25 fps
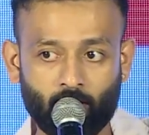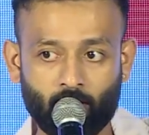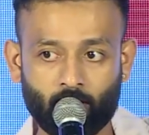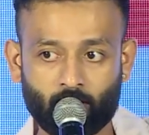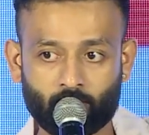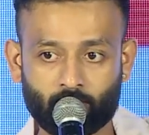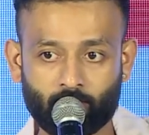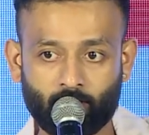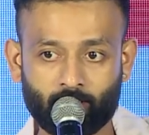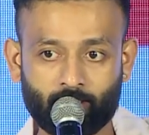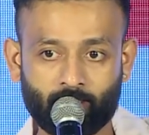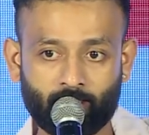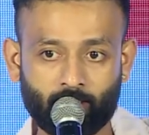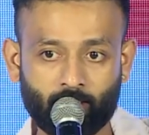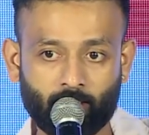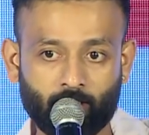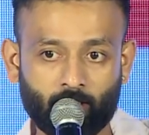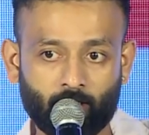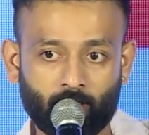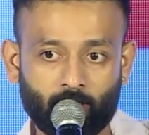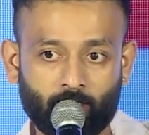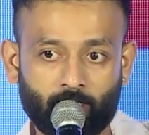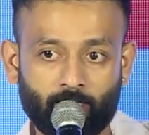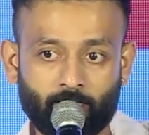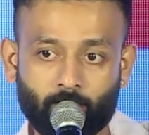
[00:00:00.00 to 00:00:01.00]
So I think
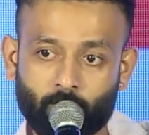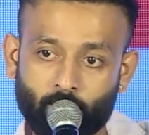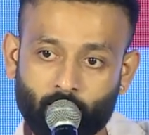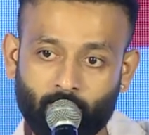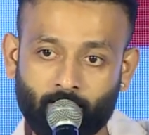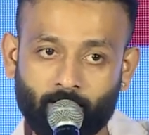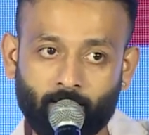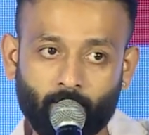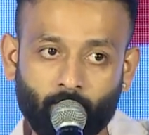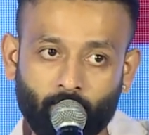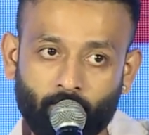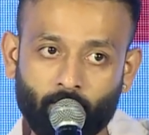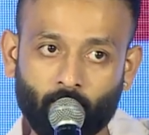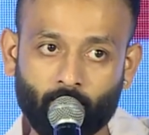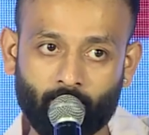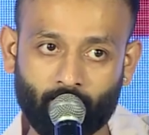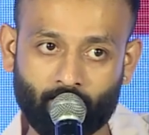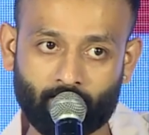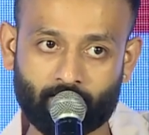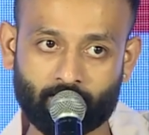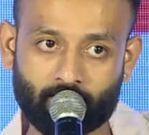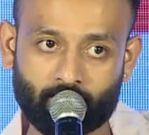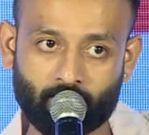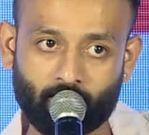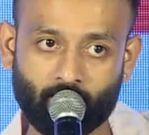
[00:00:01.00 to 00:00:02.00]
they should lead on
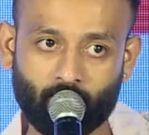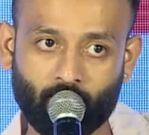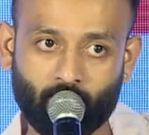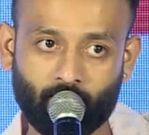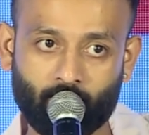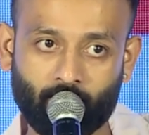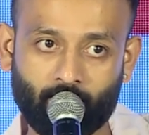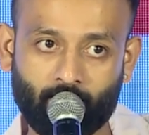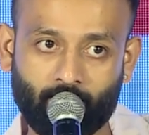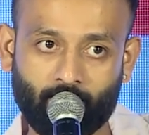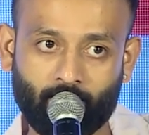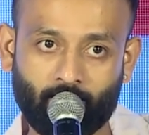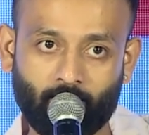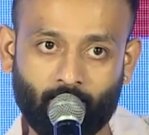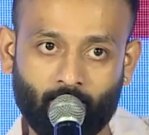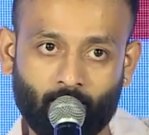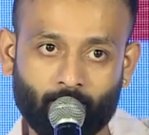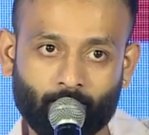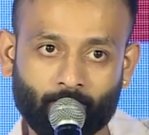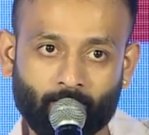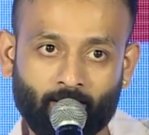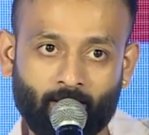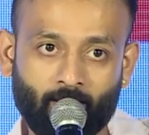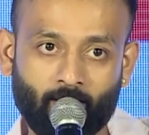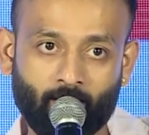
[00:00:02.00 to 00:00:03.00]
us on like
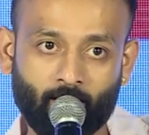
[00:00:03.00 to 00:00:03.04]
how,